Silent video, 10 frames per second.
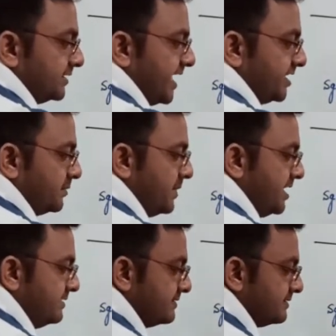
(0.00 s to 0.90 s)
That
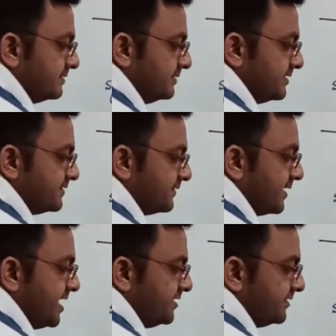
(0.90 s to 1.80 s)
means this
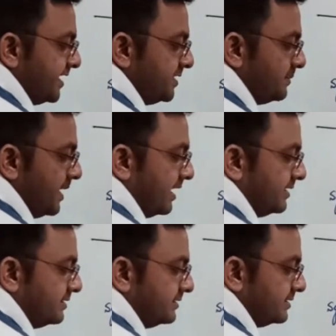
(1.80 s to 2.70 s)
right side
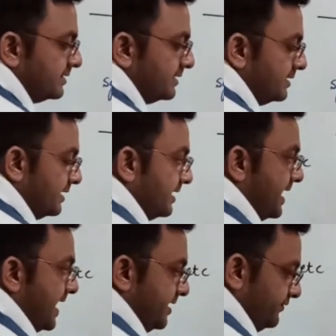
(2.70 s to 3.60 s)
part,
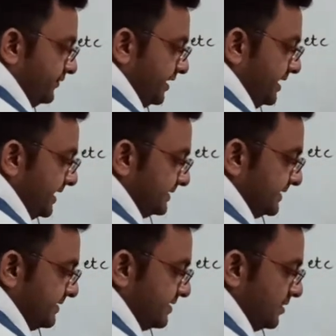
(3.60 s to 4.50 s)
and if t less
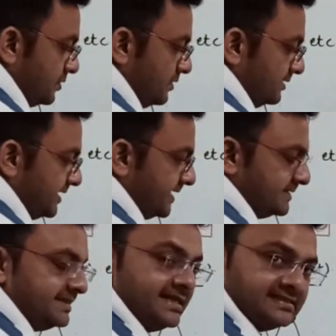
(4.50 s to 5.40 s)
than 0, that
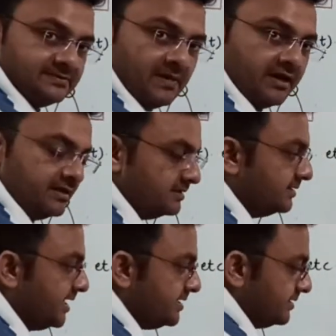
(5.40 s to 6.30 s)
is less,
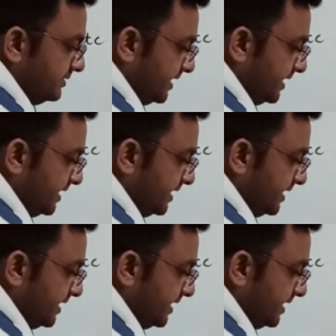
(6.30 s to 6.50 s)
right?